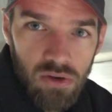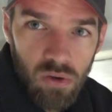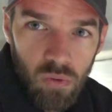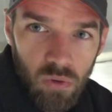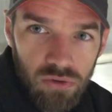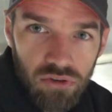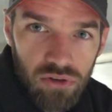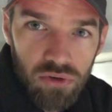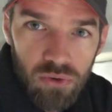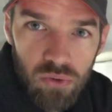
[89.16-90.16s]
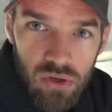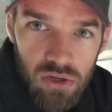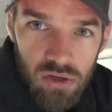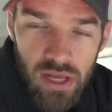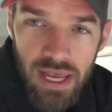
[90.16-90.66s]
or two,
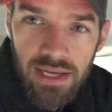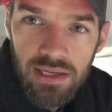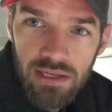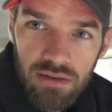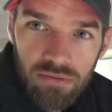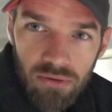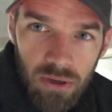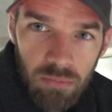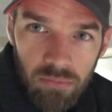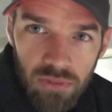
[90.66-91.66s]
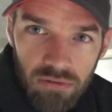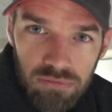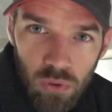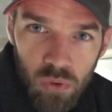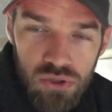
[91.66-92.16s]
hanging it from the
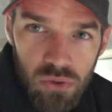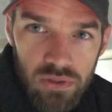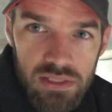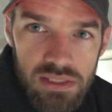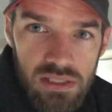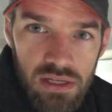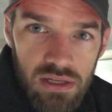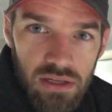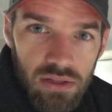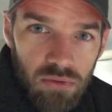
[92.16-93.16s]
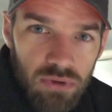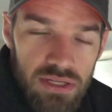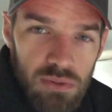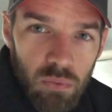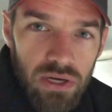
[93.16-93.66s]
floor joists. The
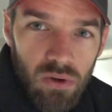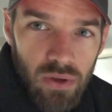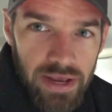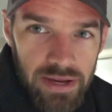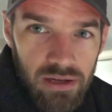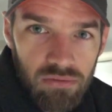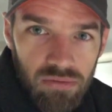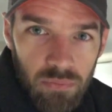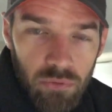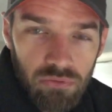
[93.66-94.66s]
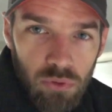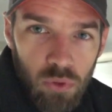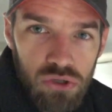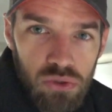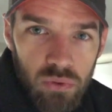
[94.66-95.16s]
reason we don't hang them from the
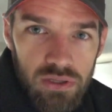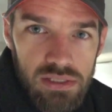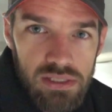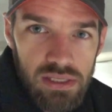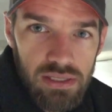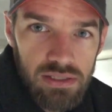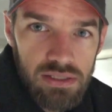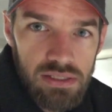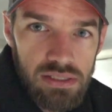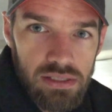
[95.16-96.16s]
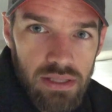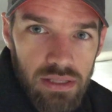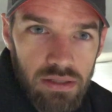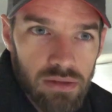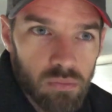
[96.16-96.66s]
floor joists is
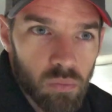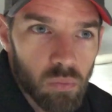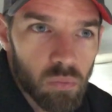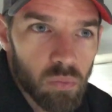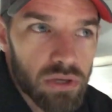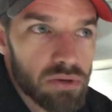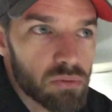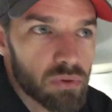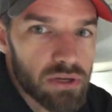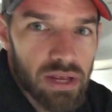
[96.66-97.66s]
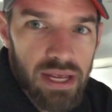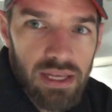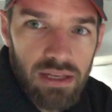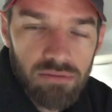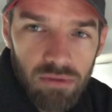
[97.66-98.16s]
when you
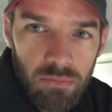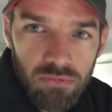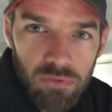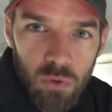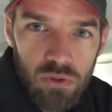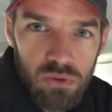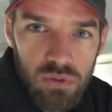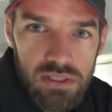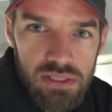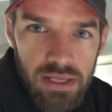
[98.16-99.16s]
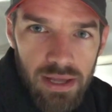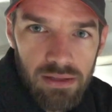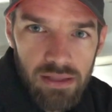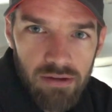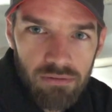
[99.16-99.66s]
hang it from the floor joist,
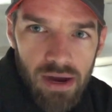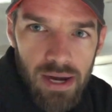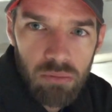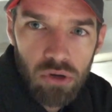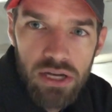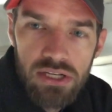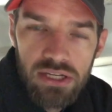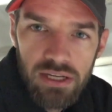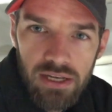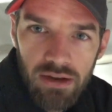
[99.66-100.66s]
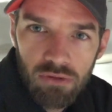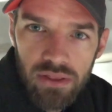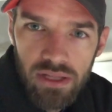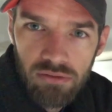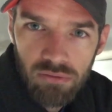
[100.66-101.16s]
that vibration and
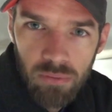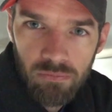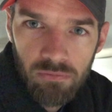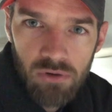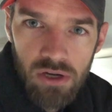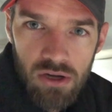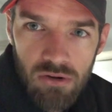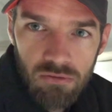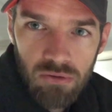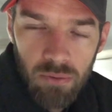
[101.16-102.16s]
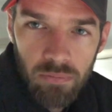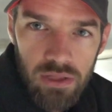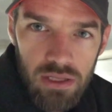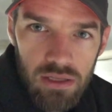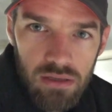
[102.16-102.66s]
everything from
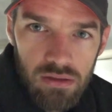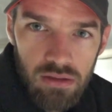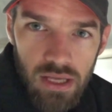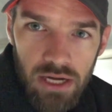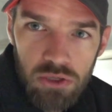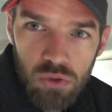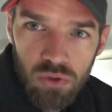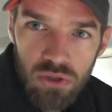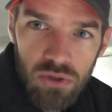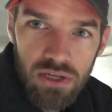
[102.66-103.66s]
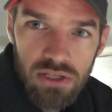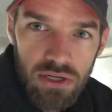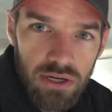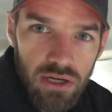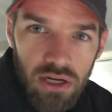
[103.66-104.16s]
the actual unit
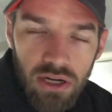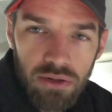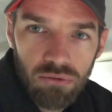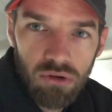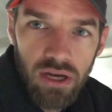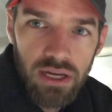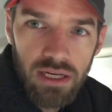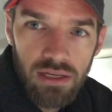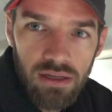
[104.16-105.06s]
turning on and running,